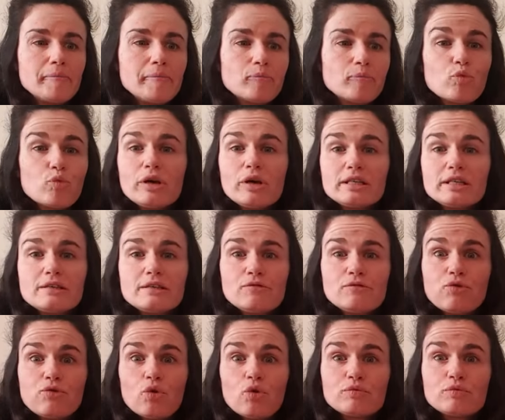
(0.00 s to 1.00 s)
which
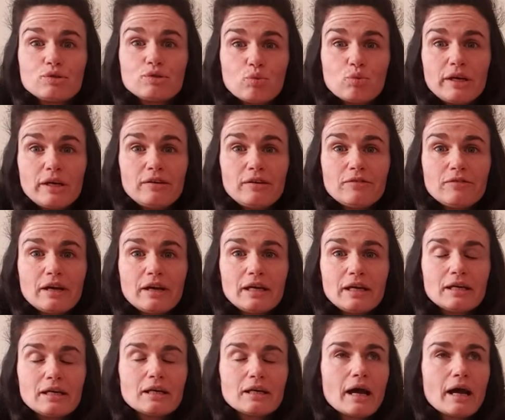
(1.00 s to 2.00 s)
involves
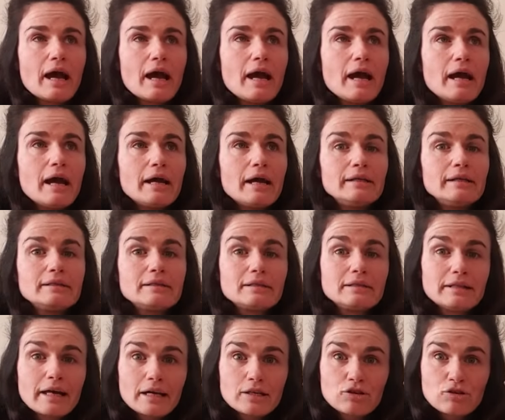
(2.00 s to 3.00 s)
weaving and
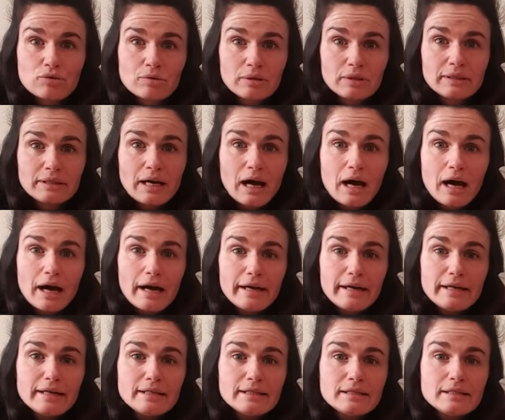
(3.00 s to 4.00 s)
natural
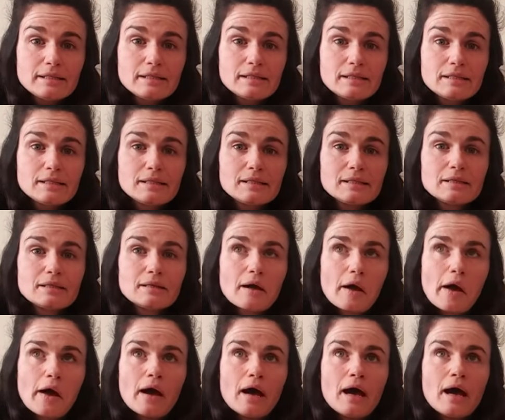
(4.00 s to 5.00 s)
dyes.
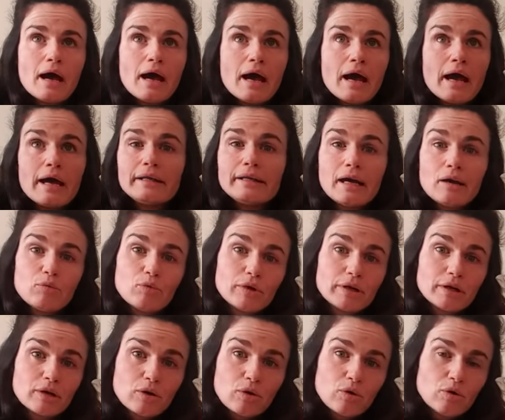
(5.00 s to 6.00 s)
And I work
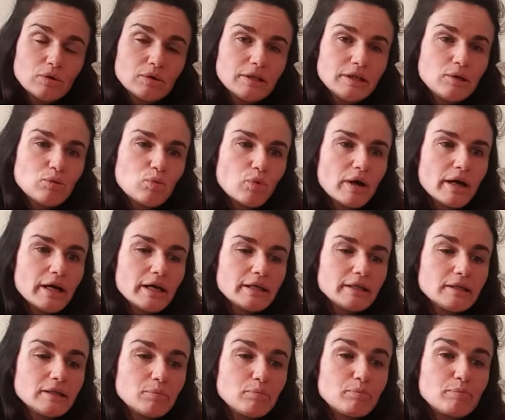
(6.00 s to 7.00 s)
only with
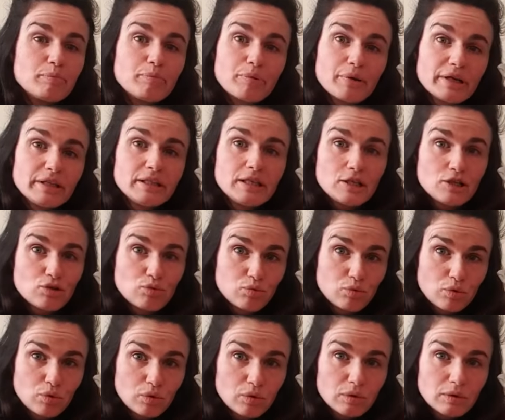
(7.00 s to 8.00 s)
British
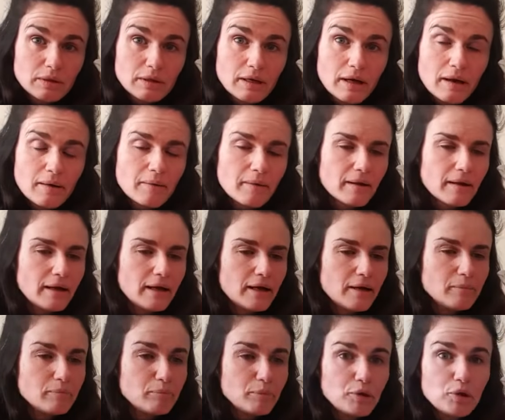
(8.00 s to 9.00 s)
wool,
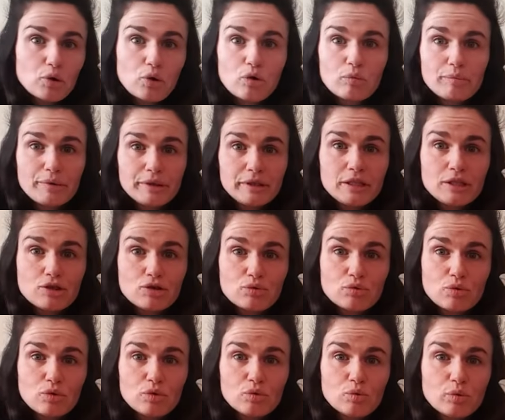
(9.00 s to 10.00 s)
pure British
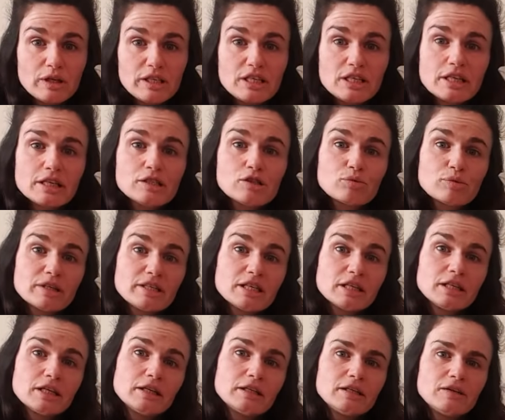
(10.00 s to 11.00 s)
wool, which is
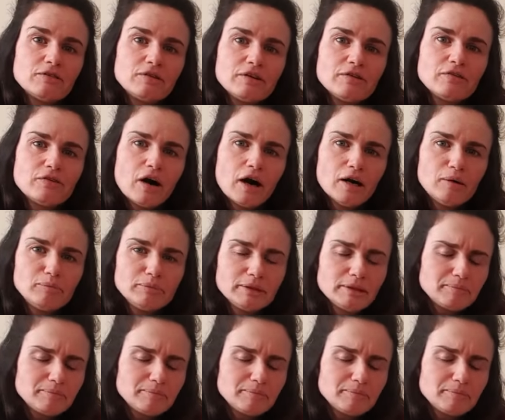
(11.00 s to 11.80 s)
regeneratively farmed.